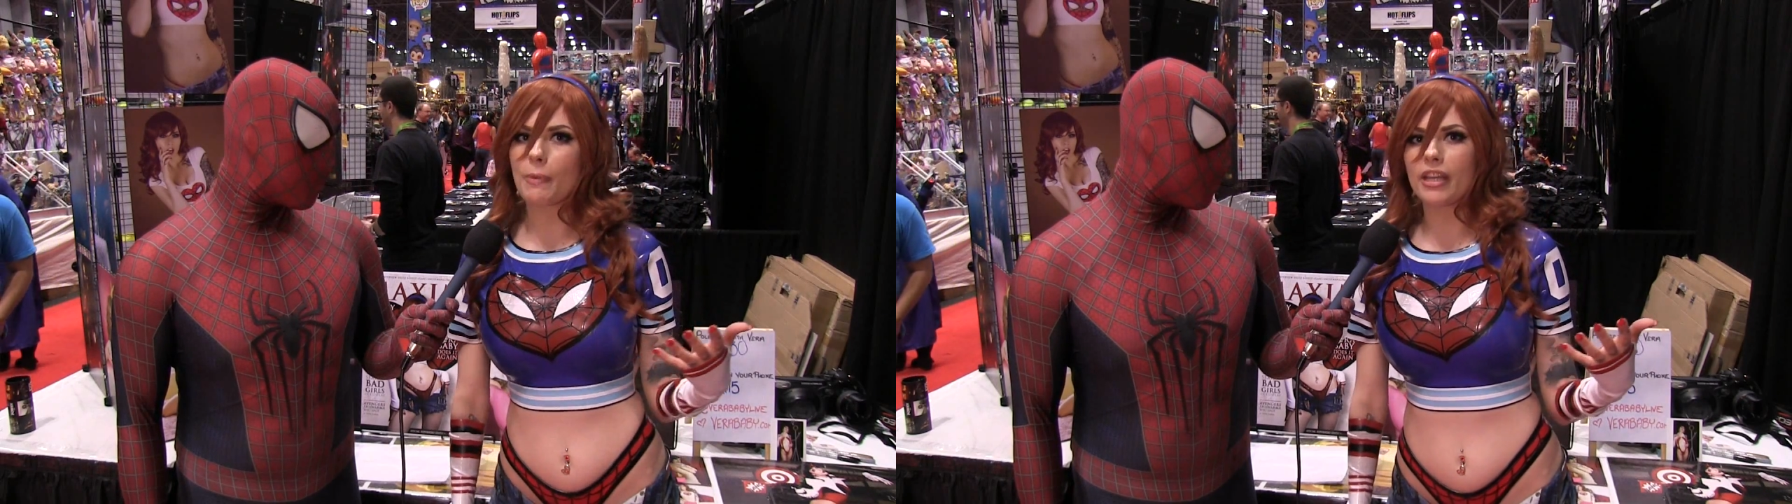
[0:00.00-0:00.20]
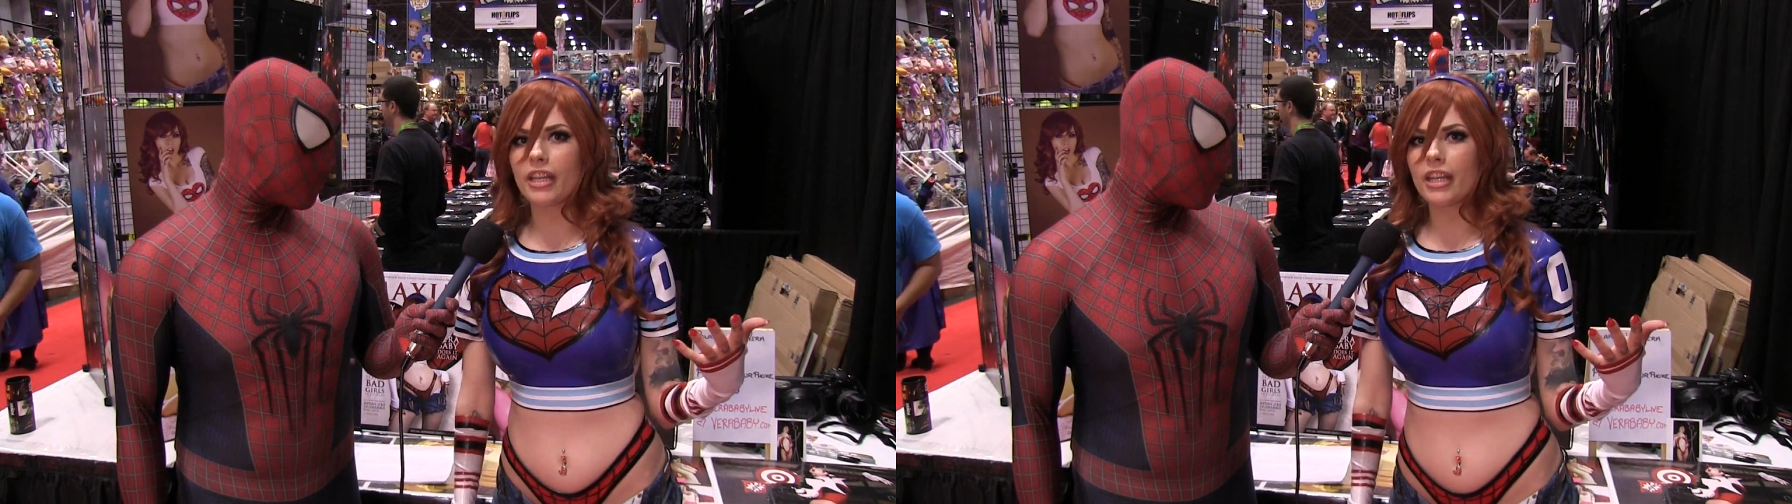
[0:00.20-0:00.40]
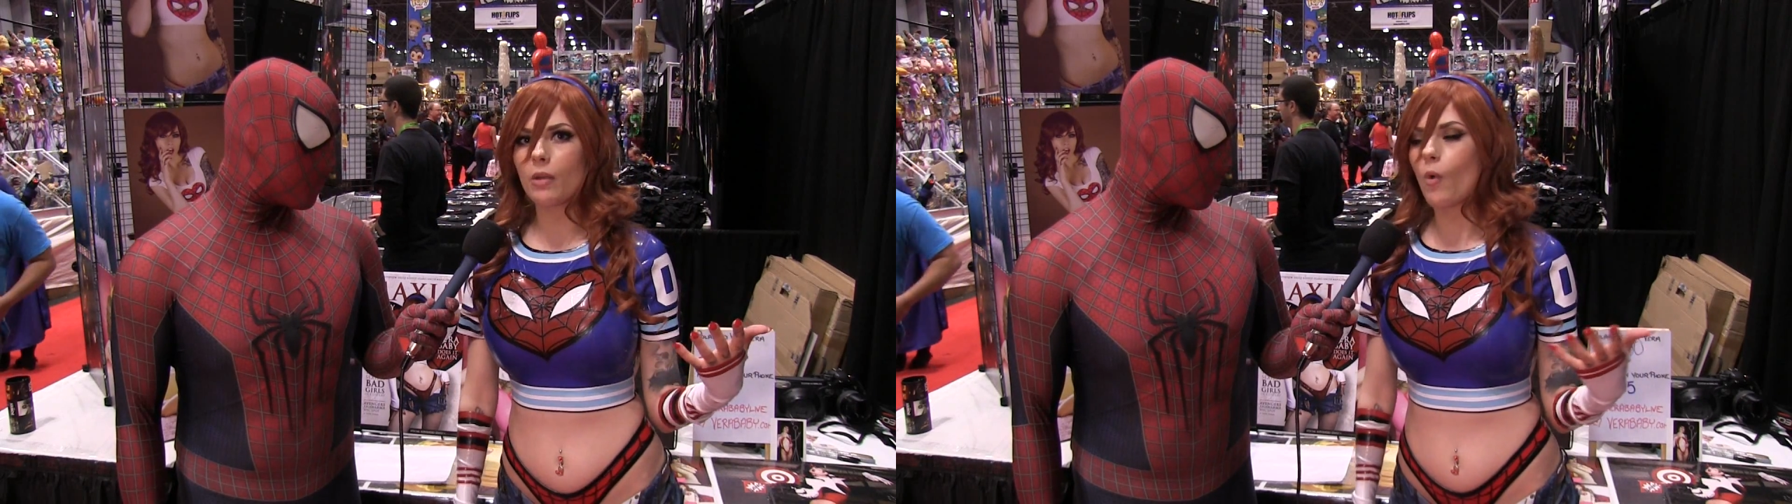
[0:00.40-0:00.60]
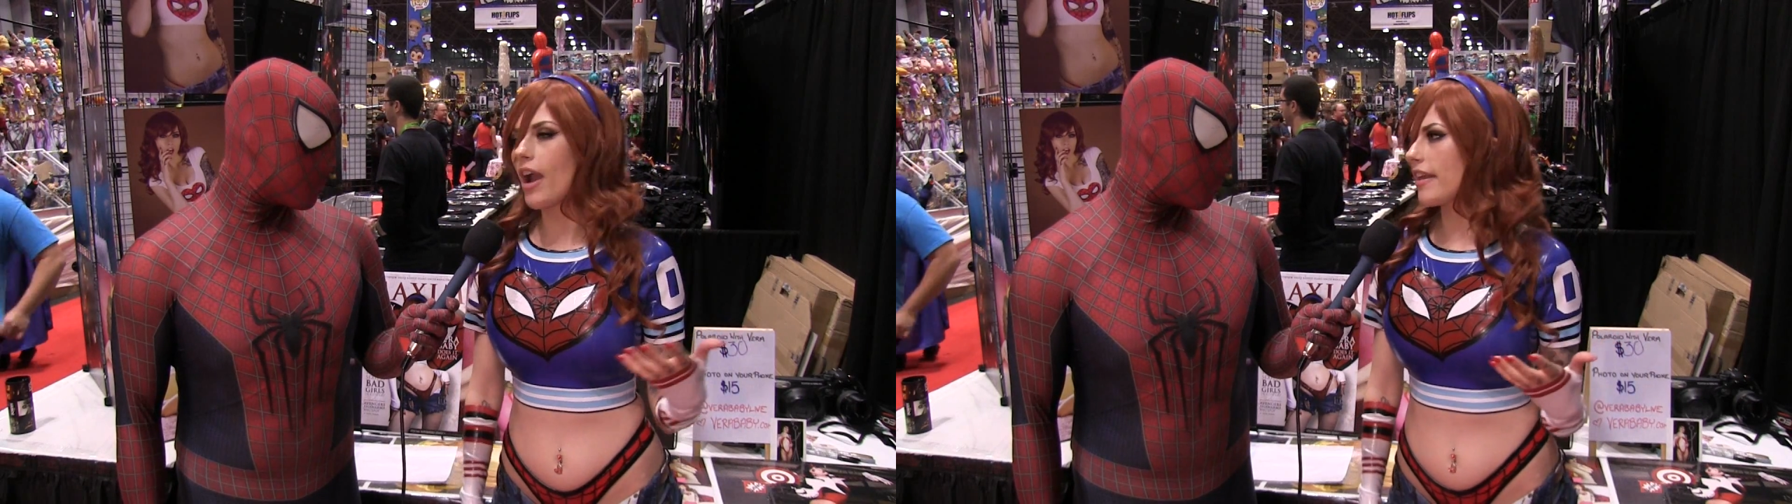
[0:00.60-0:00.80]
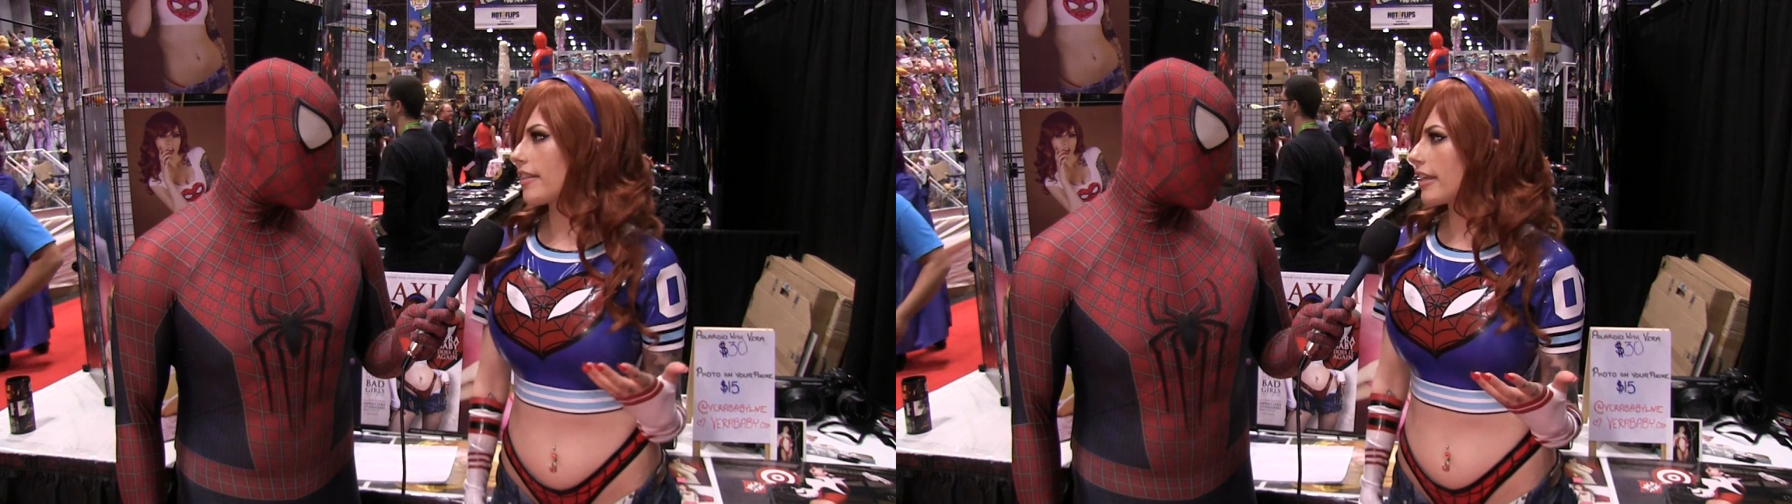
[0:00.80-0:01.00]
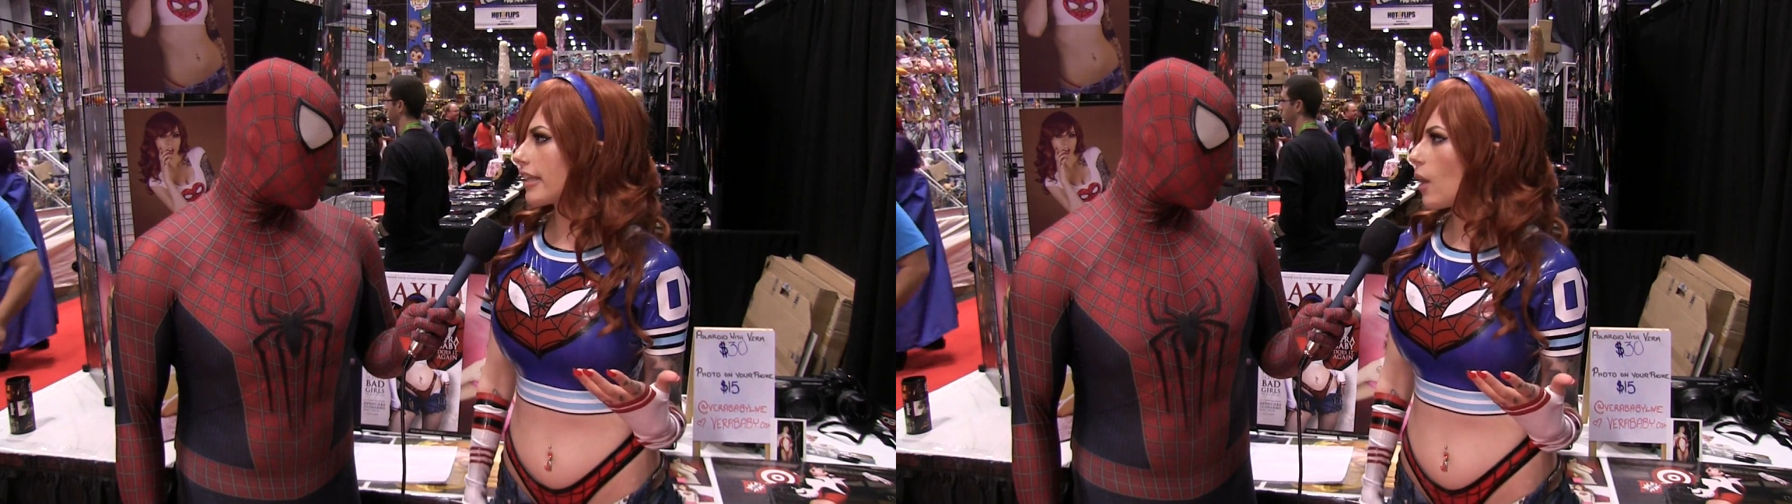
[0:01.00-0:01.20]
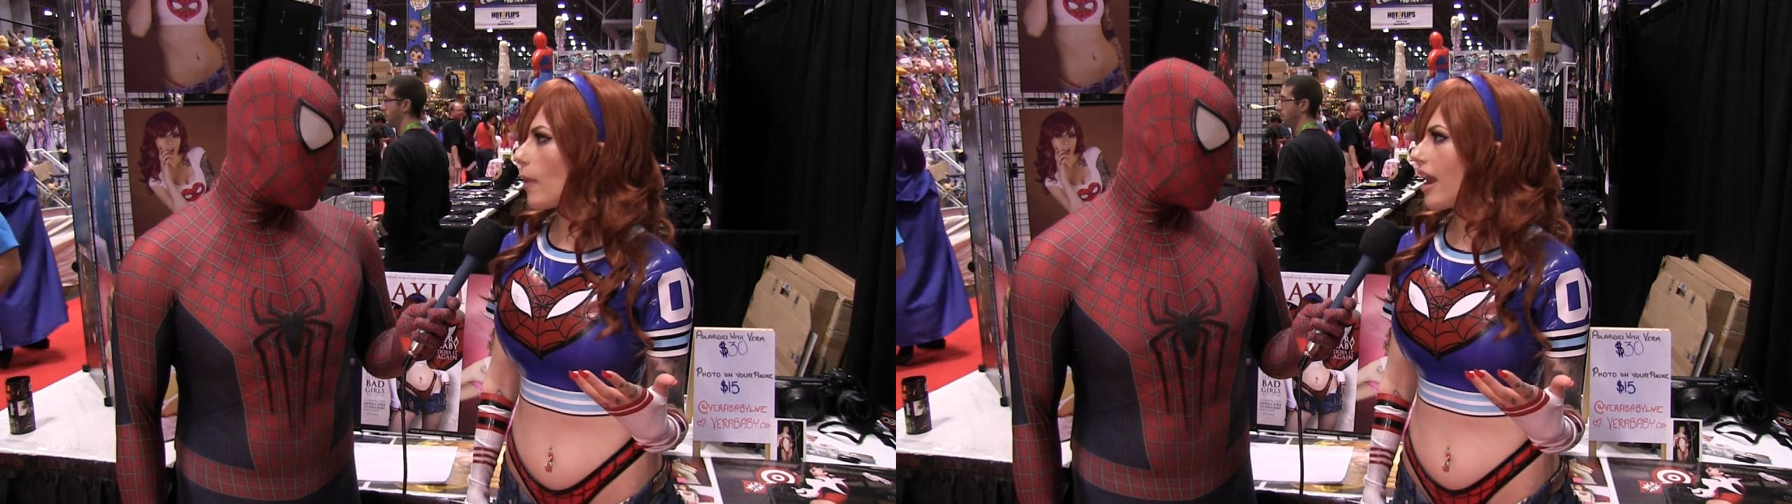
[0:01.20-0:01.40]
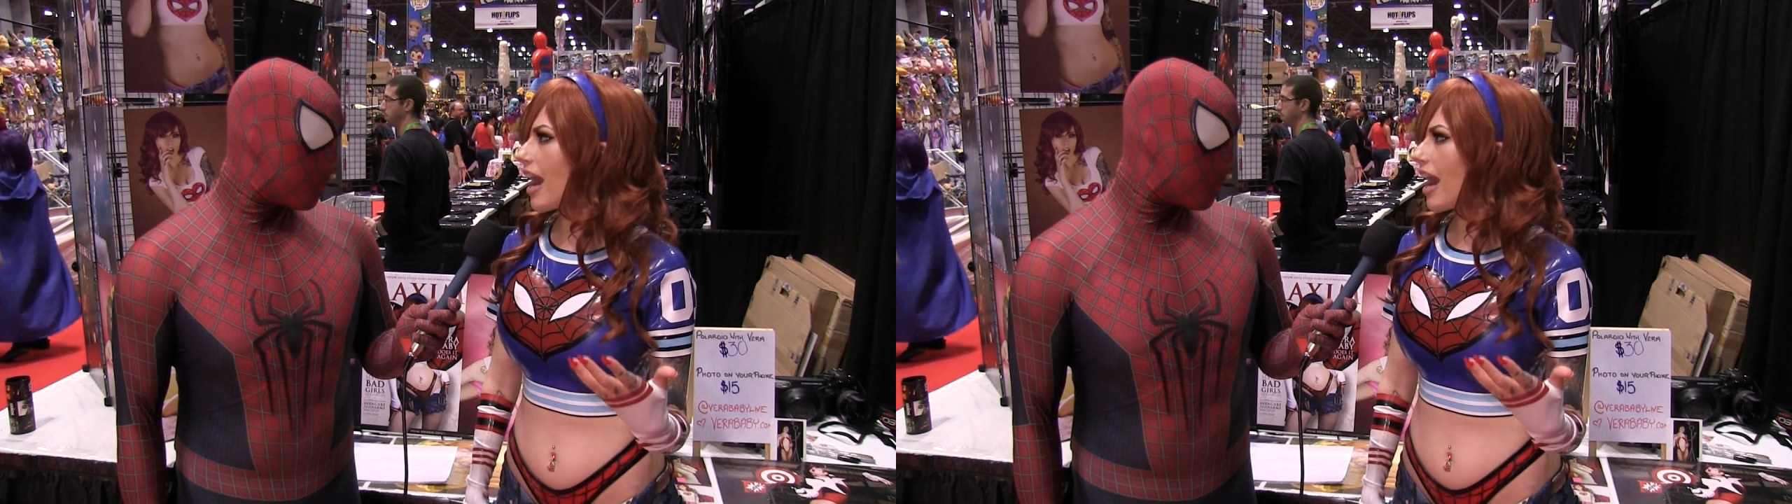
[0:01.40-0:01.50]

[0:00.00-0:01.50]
opinion and why they think that way.